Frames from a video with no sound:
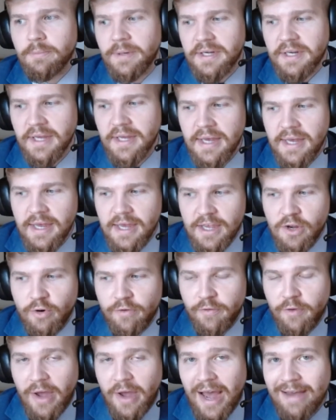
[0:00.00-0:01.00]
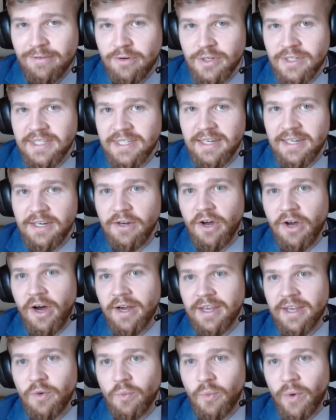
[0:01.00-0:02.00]
But you know, if you have your intended
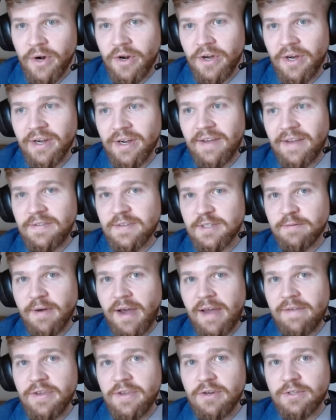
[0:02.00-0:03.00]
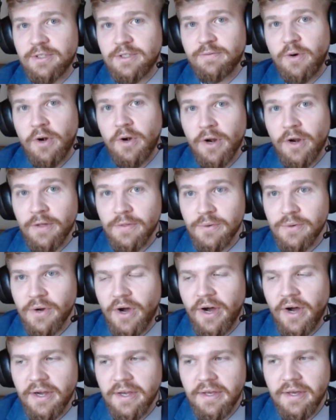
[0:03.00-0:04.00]
NOC in one NOC and this five years for another
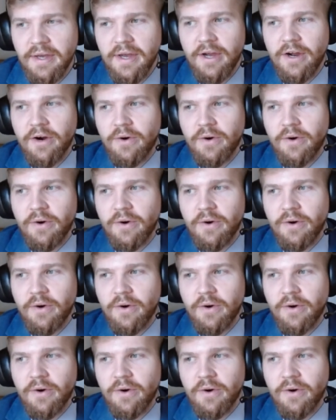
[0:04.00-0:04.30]
NOC,